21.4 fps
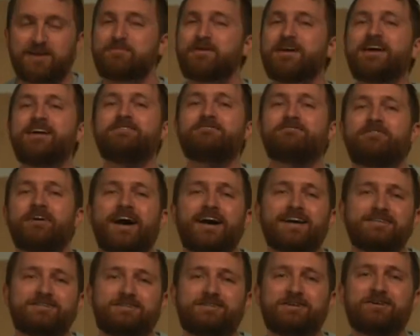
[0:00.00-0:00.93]
Let me
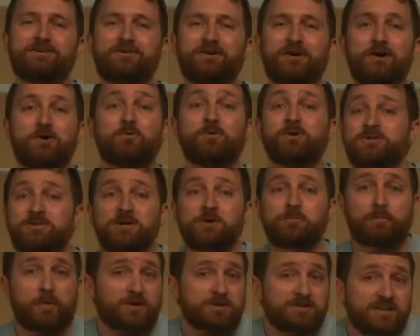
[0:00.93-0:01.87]
invite you. Would
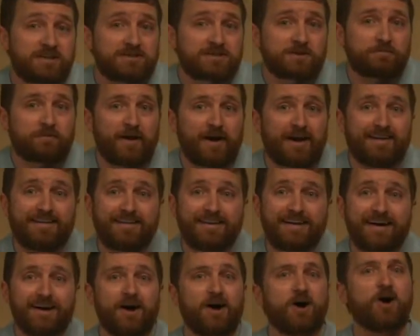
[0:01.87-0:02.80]
you participate?
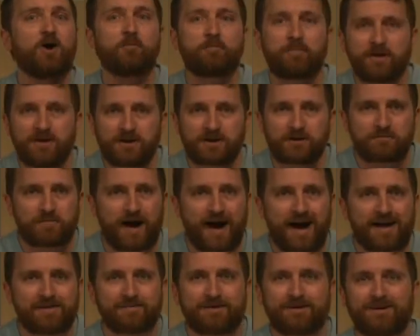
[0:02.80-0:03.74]
Open your
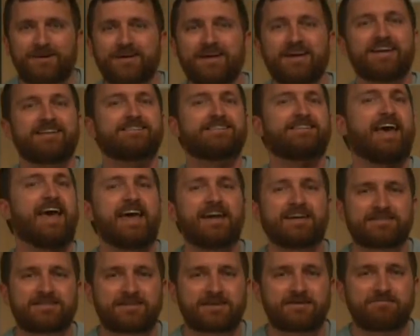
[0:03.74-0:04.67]
Bible, take